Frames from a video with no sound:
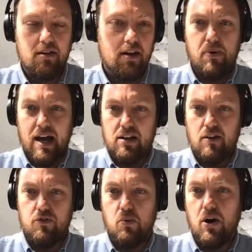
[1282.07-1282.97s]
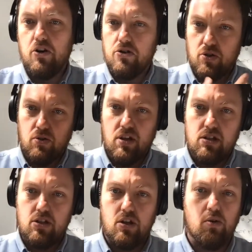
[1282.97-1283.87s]
But if you were to do
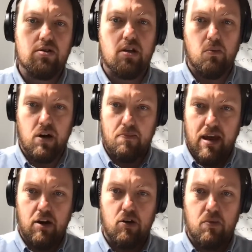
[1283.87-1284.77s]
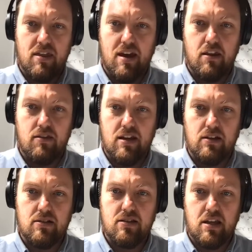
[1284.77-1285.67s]
this, you'd also want to pair it with other
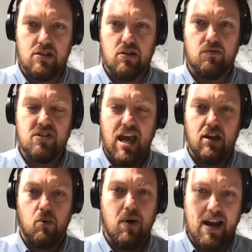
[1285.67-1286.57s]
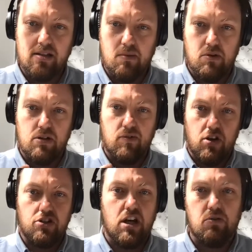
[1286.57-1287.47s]
things that sort of take away some of those very
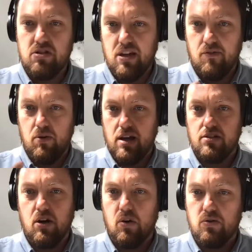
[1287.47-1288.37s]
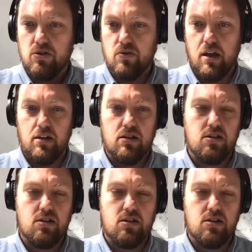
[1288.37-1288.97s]
generous giveaways to older Australians.